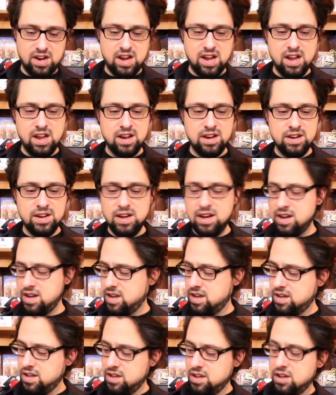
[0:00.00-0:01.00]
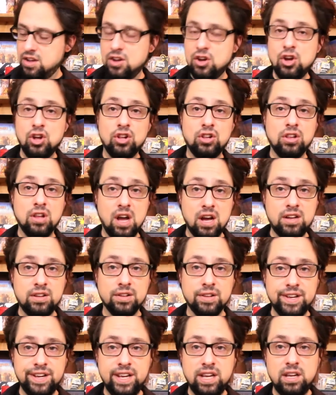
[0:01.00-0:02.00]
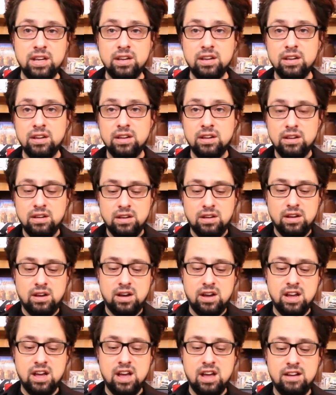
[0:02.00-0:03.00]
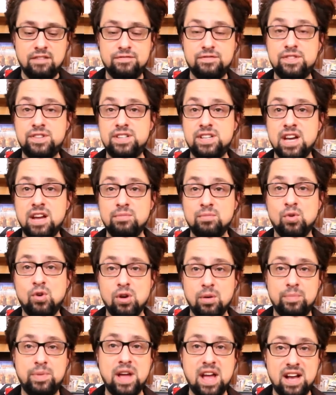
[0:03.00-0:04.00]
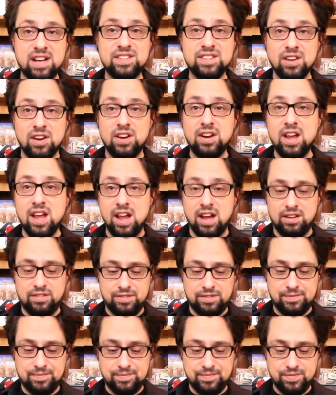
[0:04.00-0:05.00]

And, luckily, I have 10 more packs on hand.